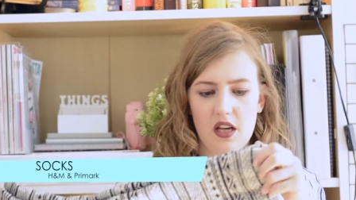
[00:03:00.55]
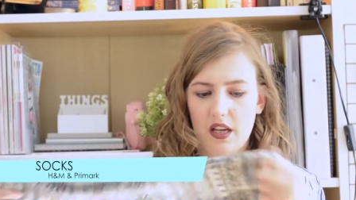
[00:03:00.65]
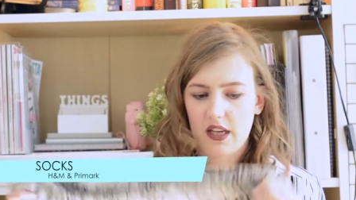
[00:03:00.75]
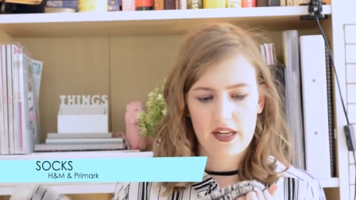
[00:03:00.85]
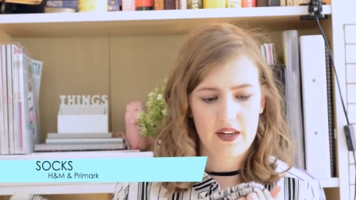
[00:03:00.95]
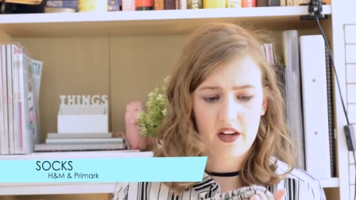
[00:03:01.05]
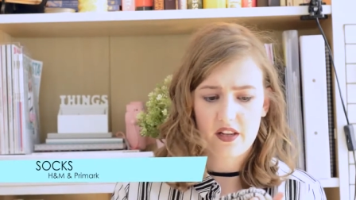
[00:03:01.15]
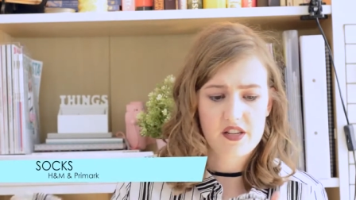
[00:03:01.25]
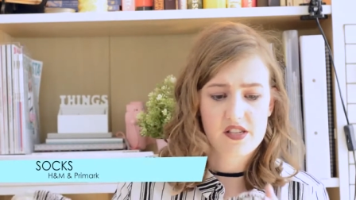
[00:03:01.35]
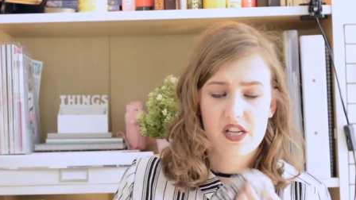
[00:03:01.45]
Again, I got
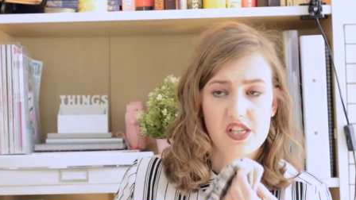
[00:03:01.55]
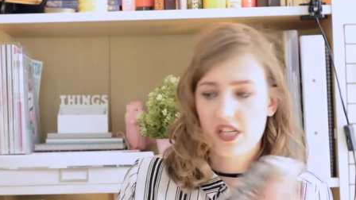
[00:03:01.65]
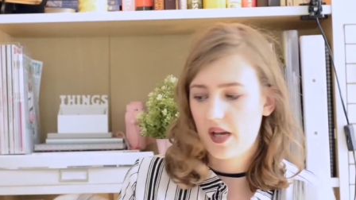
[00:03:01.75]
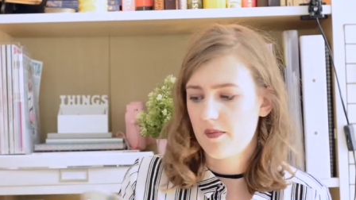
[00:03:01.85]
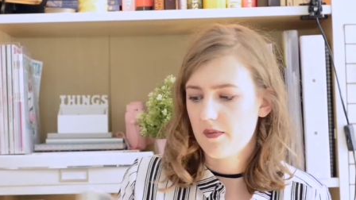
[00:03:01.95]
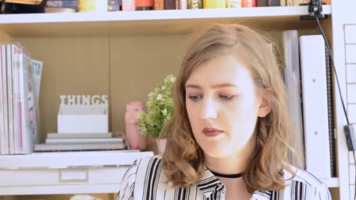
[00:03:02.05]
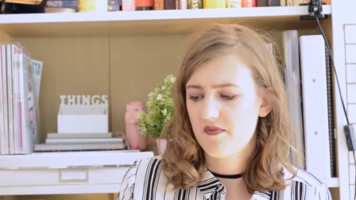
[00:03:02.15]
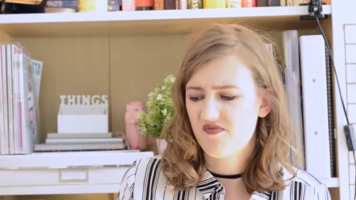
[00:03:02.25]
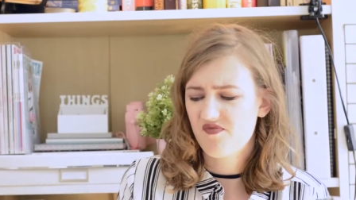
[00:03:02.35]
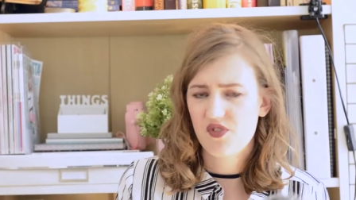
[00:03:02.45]
these in H&M
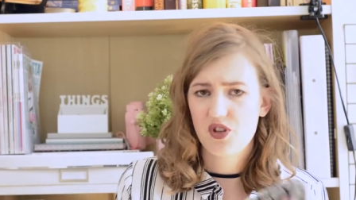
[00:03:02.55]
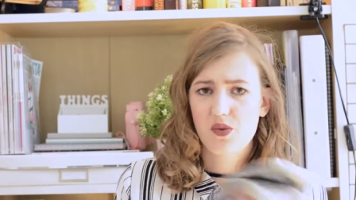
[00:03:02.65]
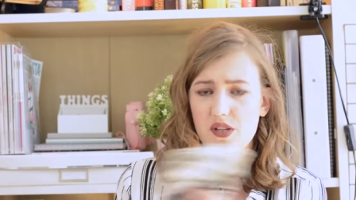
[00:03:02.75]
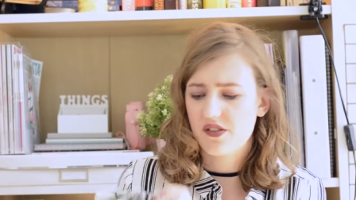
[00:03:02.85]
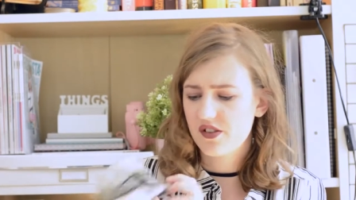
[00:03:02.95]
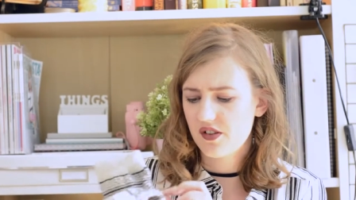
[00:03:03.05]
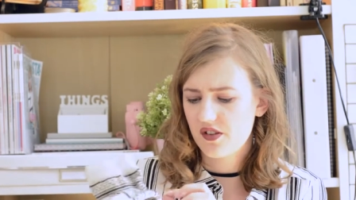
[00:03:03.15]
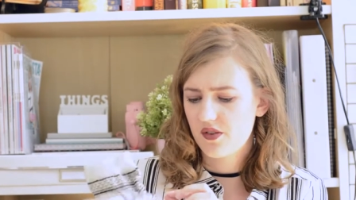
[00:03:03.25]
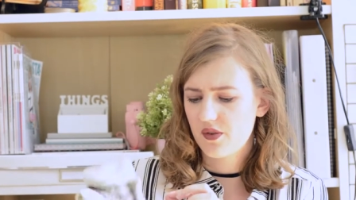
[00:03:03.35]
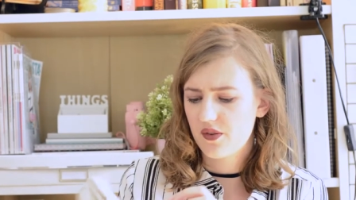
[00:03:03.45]
two years,
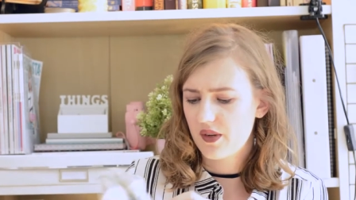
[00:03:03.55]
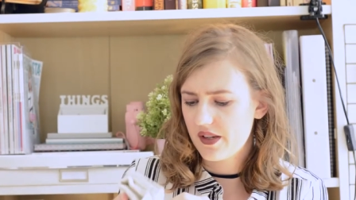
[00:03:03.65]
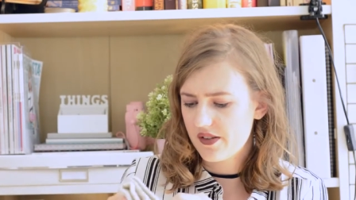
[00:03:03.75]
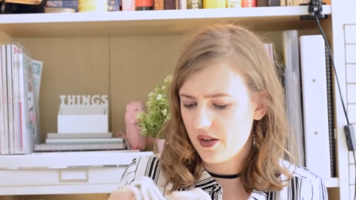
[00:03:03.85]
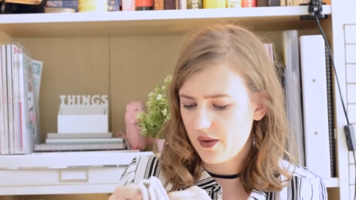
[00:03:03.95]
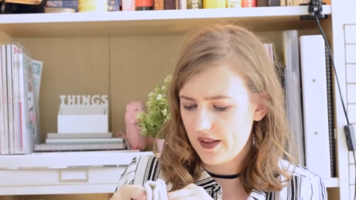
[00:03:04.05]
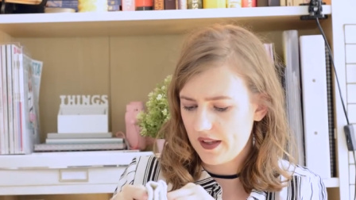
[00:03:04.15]
two or three years ago, I